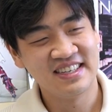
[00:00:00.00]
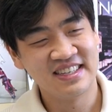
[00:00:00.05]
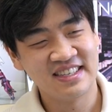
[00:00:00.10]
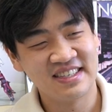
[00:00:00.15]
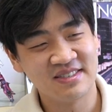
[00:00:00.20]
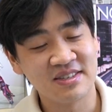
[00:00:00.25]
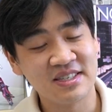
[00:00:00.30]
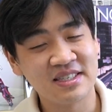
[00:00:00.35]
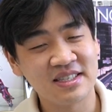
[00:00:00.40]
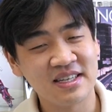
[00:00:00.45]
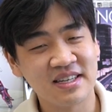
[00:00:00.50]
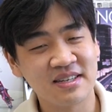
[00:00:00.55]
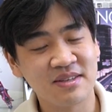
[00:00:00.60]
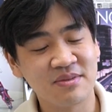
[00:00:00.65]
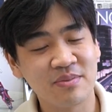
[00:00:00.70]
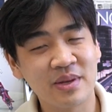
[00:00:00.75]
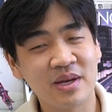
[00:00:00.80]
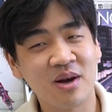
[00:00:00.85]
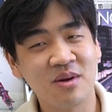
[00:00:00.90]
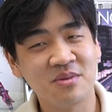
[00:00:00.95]
It
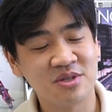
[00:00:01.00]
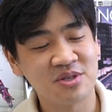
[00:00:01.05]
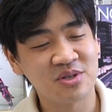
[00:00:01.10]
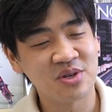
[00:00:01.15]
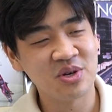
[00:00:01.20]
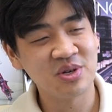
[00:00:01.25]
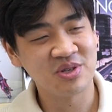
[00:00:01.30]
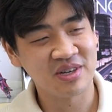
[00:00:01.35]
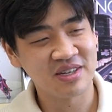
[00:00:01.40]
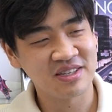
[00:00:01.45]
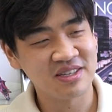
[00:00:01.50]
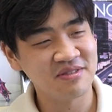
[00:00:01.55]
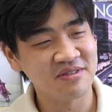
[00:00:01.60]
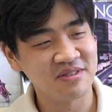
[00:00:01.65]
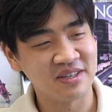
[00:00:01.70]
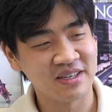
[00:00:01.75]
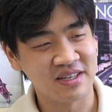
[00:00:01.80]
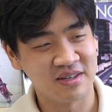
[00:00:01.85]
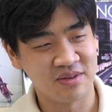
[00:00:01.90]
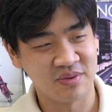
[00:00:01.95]
becomes a social
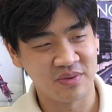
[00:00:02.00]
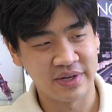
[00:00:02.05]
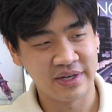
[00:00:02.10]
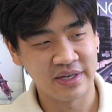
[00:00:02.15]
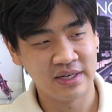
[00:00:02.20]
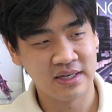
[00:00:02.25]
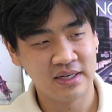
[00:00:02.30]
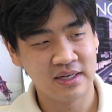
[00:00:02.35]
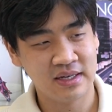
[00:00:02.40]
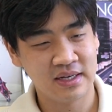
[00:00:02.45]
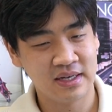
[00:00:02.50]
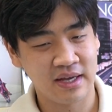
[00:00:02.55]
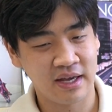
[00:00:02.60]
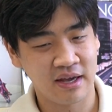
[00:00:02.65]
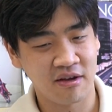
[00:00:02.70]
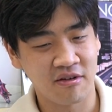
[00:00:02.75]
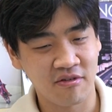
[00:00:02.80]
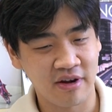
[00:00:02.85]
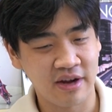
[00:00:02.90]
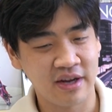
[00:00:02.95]
activity in a way,
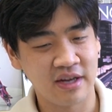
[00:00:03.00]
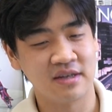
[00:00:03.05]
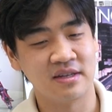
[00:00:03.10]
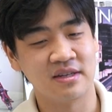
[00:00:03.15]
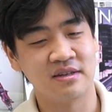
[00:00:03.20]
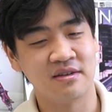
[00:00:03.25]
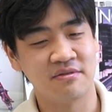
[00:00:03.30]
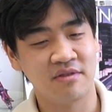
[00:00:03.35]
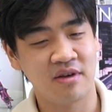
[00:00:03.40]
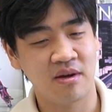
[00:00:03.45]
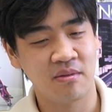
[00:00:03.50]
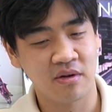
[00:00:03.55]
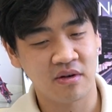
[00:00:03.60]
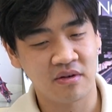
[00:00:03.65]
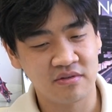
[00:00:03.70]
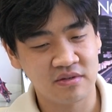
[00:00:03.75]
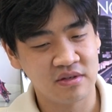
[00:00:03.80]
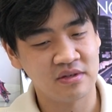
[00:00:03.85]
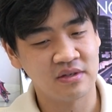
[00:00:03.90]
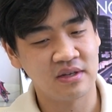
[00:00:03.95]
ingrained in the fabric
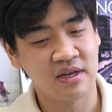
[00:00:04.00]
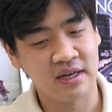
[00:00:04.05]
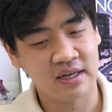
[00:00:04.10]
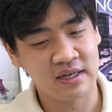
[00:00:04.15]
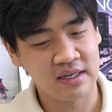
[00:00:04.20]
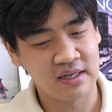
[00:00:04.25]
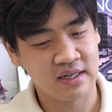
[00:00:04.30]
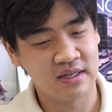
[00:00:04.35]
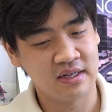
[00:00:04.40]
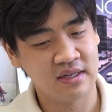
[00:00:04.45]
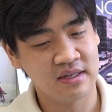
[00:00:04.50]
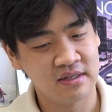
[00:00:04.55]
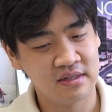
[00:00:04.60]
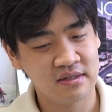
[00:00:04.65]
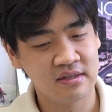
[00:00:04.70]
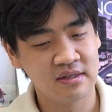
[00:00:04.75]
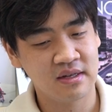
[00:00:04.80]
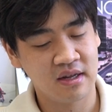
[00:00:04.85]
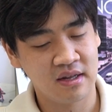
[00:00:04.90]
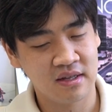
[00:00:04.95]
of society, and
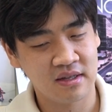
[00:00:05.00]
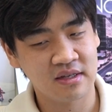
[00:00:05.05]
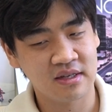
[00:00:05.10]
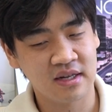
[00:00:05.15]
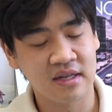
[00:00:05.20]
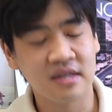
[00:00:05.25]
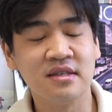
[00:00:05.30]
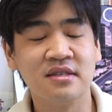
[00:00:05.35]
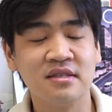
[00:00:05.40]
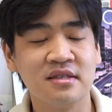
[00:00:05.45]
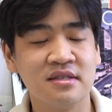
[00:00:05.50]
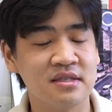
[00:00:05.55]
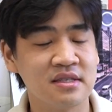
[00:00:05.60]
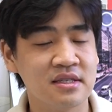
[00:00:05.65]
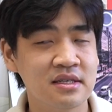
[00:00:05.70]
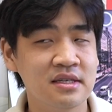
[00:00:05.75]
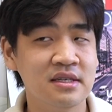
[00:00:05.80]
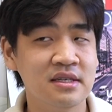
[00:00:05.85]
I think that is